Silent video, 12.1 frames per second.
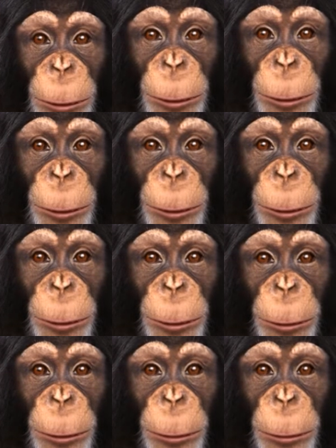Let's see.
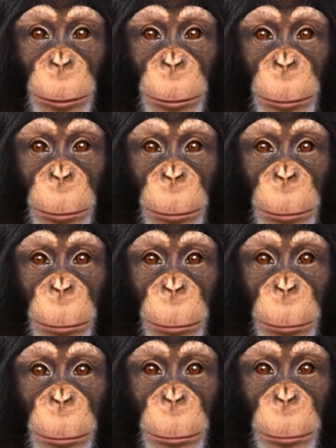Do you like Dragon Ball Z?
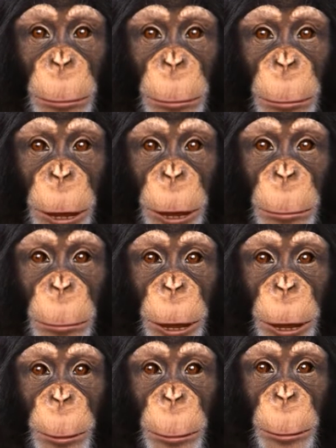Okay, I like
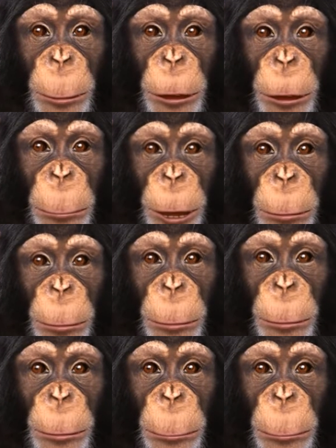okay. Dragon Ball, okay.
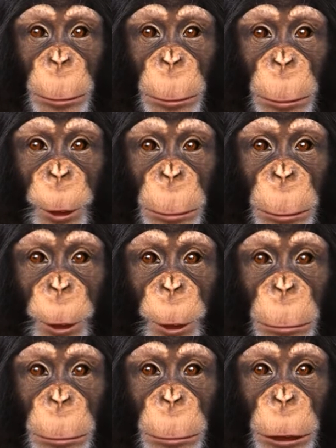but I don't know
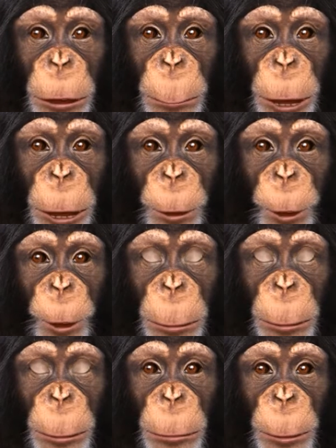if I watch
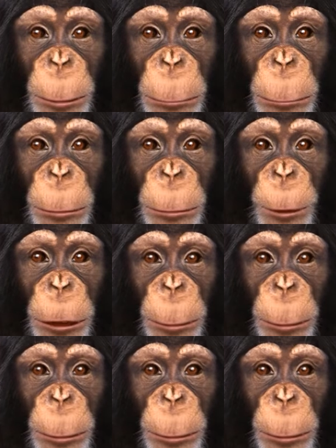Dragon Ball Z.